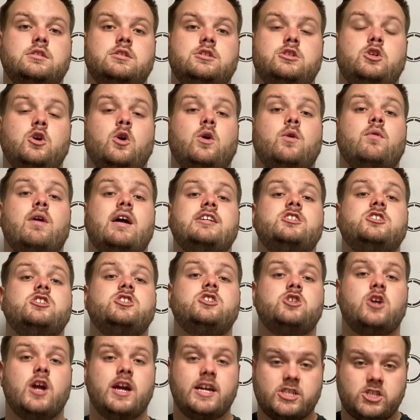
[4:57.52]

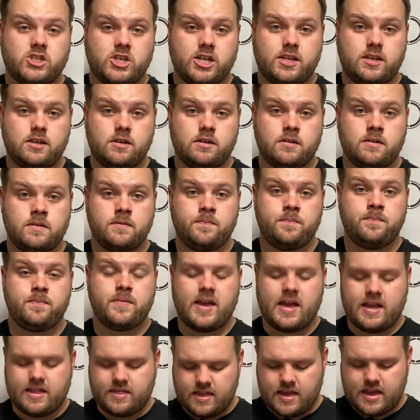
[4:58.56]
registration.
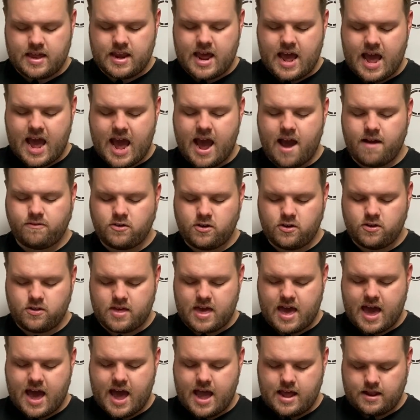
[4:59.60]
And then after
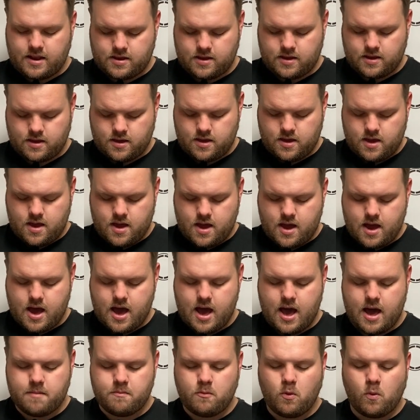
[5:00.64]
that,
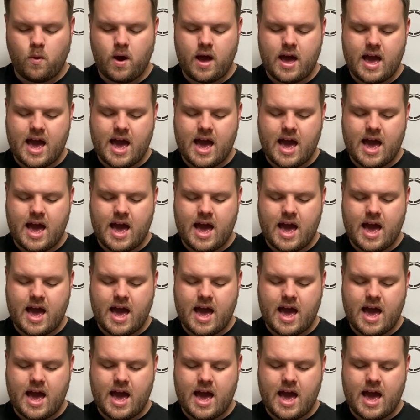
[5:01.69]
what